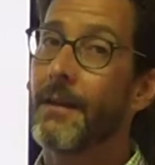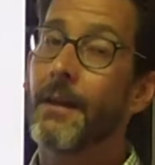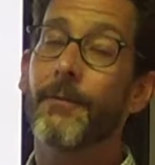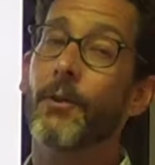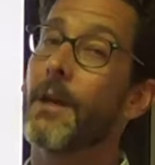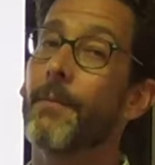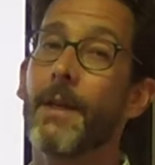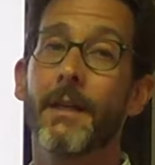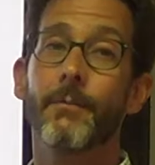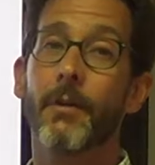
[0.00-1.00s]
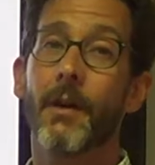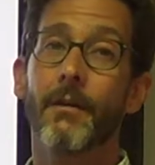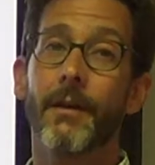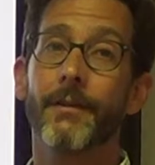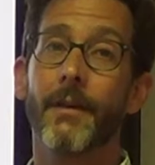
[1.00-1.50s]
If you're not making
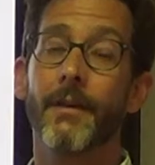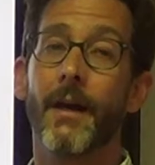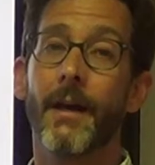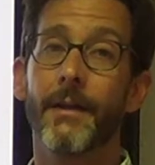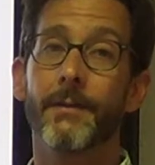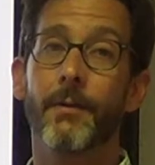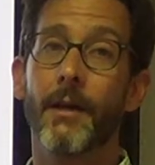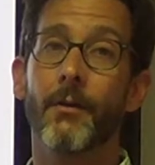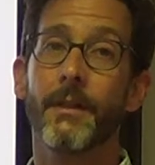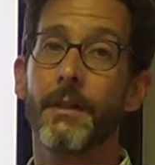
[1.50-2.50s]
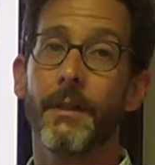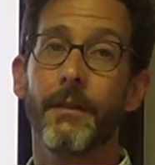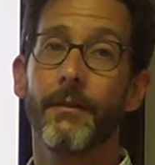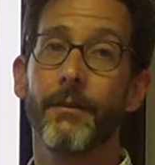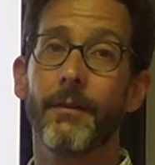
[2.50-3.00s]
progress on the highest priority
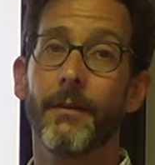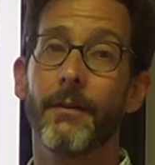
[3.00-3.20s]
needs,